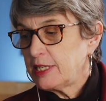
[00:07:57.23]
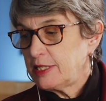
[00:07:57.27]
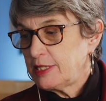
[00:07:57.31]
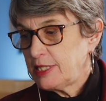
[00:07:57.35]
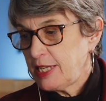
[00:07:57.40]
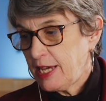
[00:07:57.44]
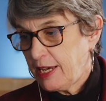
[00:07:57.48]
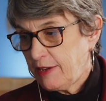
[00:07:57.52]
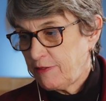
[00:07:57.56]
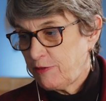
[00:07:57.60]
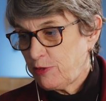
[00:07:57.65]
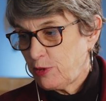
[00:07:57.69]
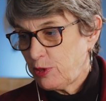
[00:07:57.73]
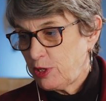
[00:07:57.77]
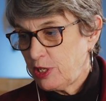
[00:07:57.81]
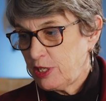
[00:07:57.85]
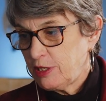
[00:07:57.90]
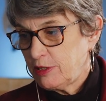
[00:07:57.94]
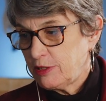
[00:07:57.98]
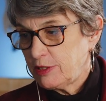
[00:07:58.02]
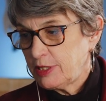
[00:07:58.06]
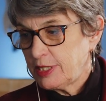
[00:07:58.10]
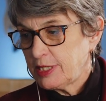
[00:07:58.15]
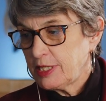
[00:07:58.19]
and have for
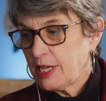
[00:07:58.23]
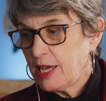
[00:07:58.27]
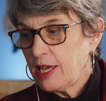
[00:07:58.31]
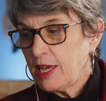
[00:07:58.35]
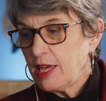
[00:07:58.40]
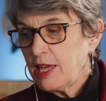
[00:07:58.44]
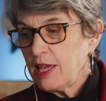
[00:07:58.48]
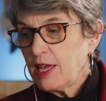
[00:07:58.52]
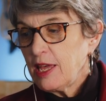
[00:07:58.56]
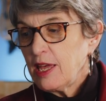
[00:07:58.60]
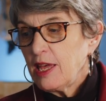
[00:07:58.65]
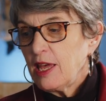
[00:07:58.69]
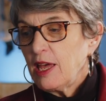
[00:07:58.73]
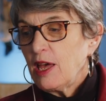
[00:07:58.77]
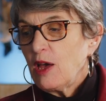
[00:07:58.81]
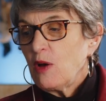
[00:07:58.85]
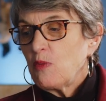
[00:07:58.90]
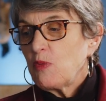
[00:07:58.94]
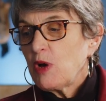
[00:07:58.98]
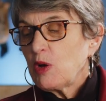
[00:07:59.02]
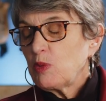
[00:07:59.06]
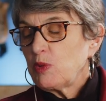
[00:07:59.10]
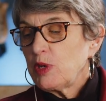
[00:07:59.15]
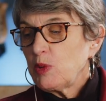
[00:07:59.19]
years.
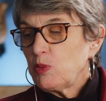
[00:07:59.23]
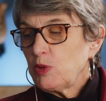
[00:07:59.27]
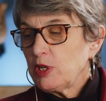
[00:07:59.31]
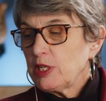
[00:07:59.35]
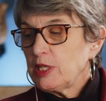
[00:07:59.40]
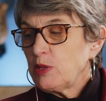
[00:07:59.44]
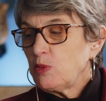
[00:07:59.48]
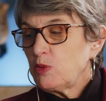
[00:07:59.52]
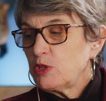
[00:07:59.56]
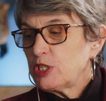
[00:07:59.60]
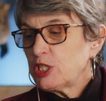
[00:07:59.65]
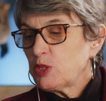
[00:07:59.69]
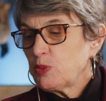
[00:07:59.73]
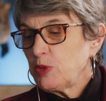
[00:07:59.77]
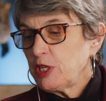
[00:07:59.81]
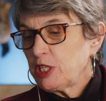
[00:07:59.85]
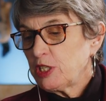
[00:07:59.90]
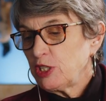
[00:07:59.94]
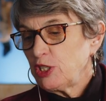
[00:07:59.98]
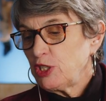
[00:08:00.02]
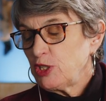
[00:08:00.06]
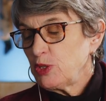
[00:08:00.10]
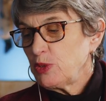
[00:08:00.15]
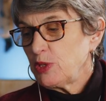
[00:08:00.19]
Well, we really wish we
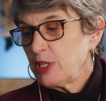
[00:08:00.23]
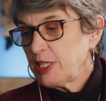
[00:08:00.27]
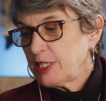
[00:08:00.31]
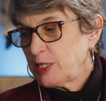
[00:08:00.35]
could do